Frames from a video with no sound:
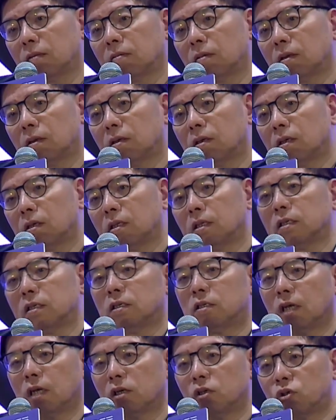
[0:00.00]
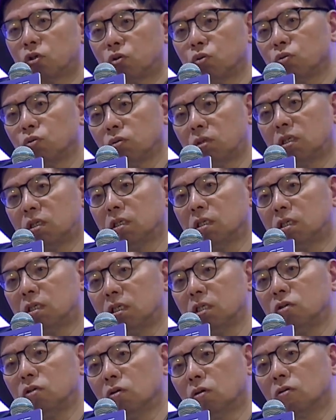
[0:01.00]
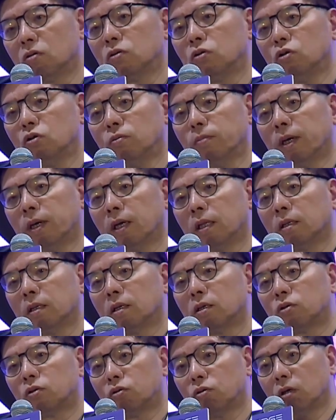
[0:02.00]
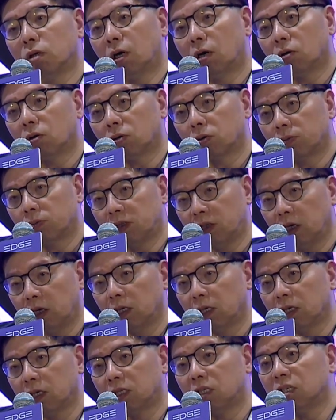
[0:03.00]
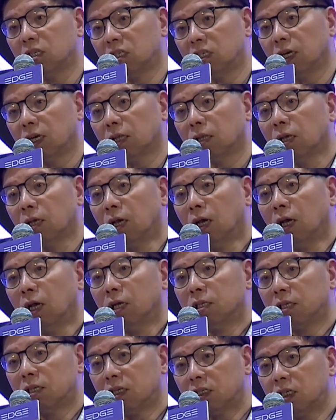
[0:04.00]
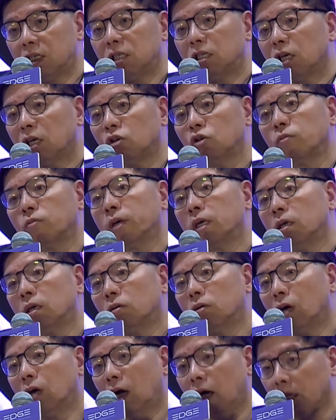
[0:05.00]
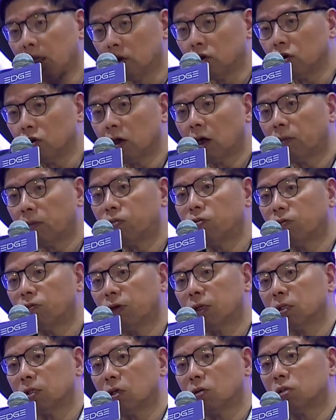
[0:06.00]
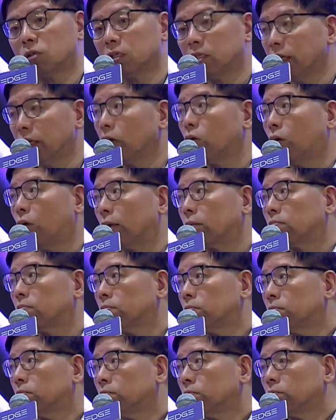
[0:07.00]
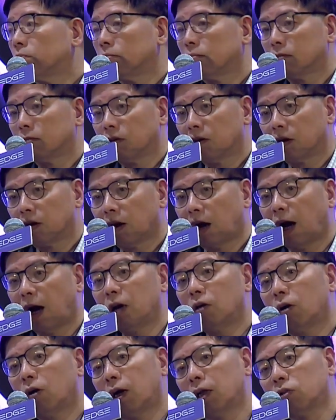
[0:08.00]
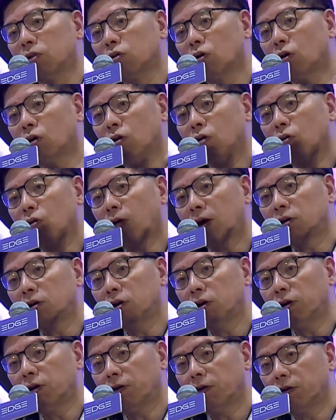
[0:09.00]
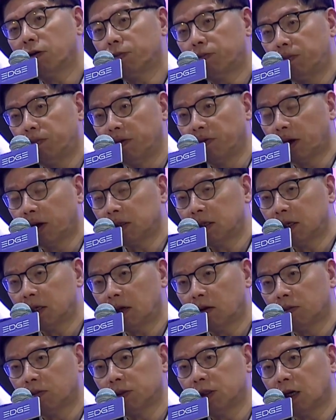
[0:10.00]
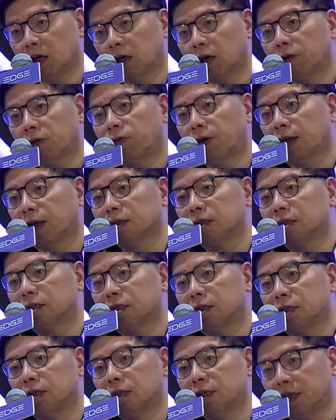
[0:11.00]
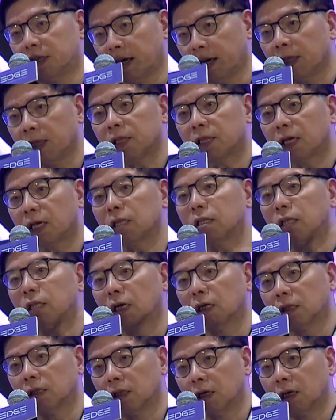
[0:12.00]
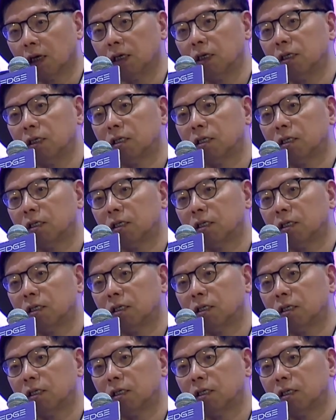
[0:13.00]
the most important thing is infrastructure. In fintech and digital finance, we need to establish infrastructure, and one of the key components is regulation.